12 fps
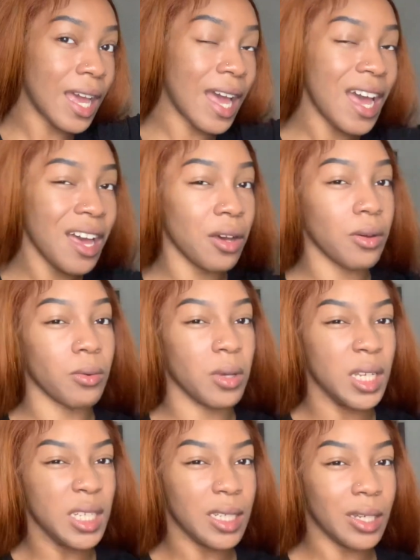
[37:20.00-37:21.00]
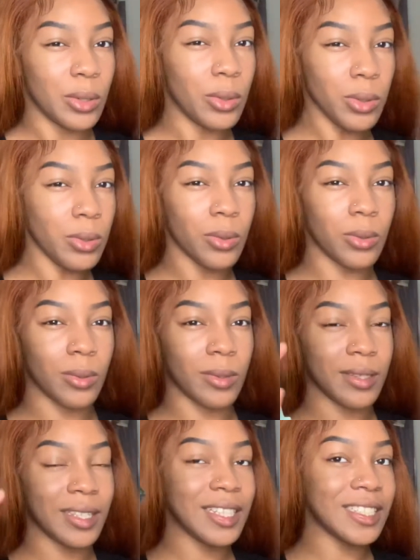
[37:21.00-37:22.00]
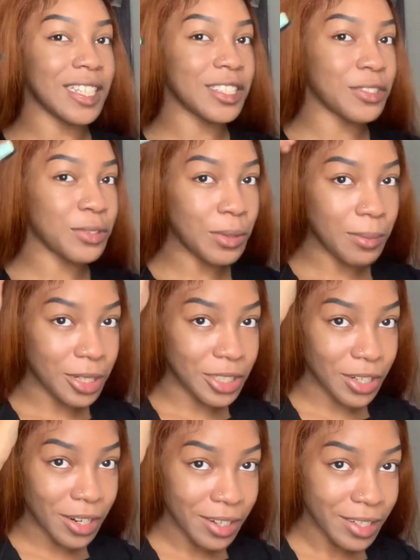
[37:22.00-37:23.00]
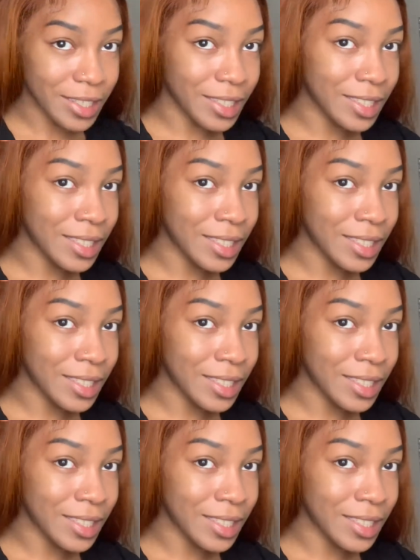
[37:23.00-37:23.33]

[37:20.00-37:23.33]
Ow! Ooh! This edge control brush hurts!